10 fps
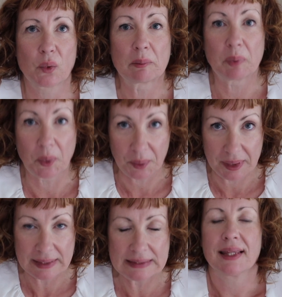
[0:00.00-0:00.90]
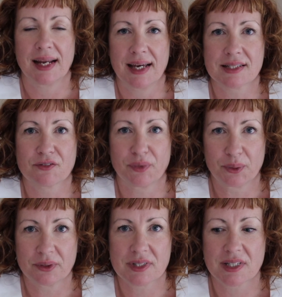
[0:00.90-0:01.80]
important that as a
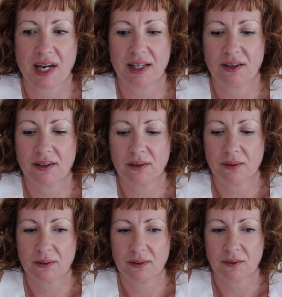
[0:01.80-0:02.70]
floral designer,